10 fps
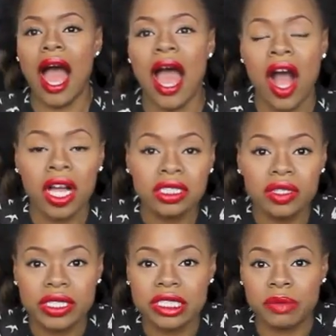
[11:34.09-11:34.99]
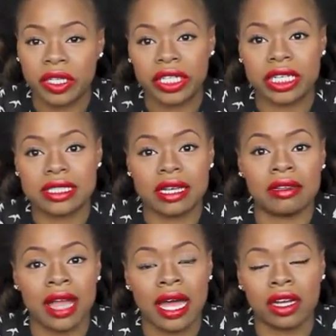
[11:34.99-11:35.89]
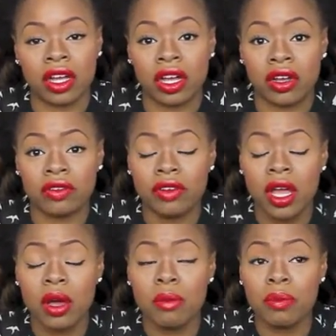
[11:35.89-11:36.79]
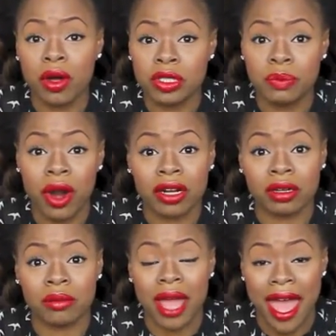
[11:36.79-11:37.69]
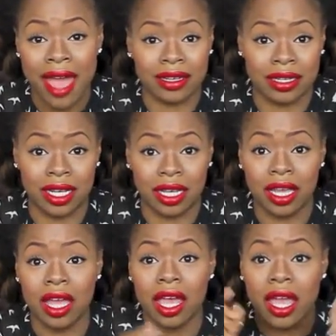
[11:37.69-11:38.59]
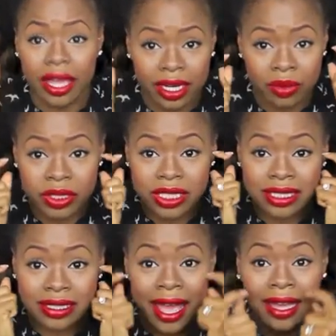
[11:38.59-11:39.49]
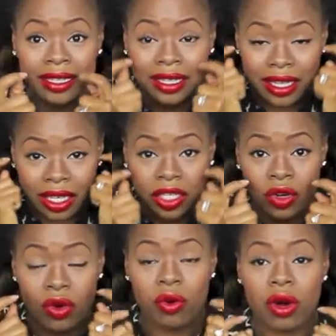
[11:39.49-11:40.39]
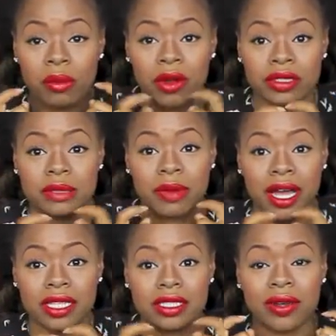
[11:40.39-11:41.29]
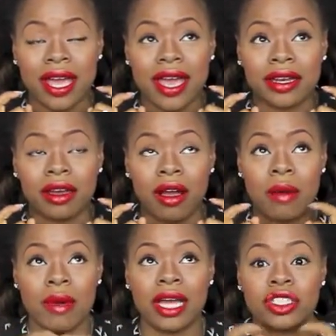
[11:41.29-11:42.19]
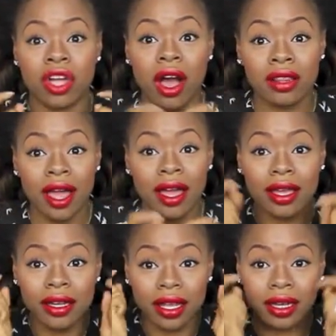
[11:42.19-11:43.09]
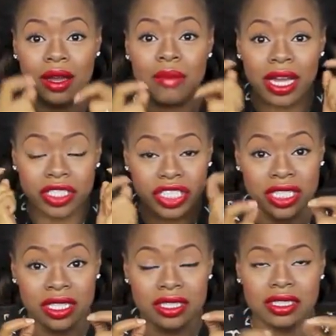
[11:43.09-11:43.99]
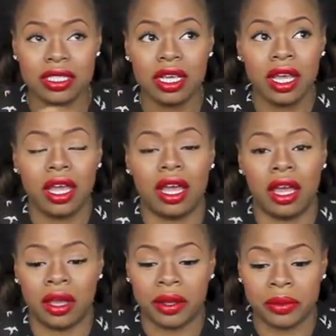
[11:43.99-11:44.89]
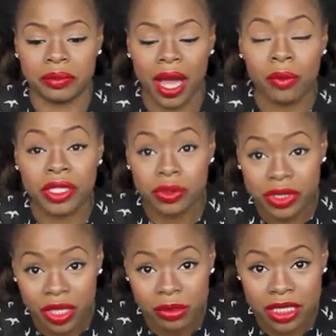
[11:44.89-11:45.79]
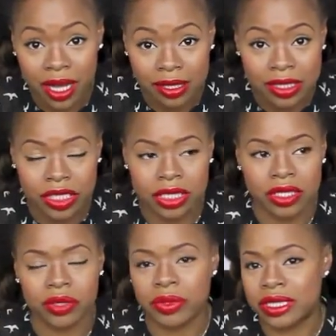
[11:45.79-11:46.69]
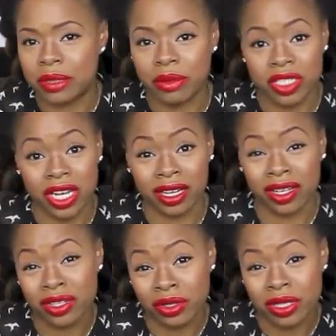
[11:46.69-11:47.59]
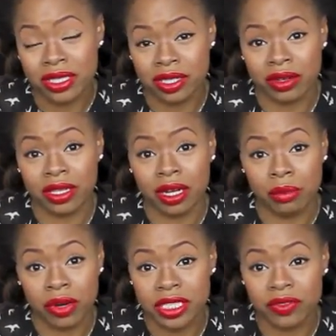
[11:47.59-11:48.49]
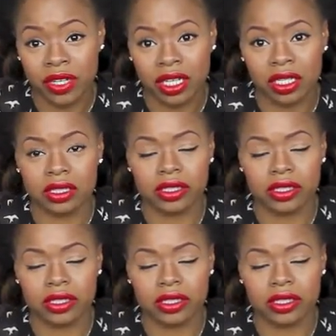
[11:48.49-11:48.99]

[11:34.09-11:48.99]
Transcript: I also experienced a lot of postpartum acne, and it was exactly in your hormone spots. So I had it on my jawline and on my cheeks. I went to a dermatologist. There wasn't much I can do considering that I'm breastfeeding.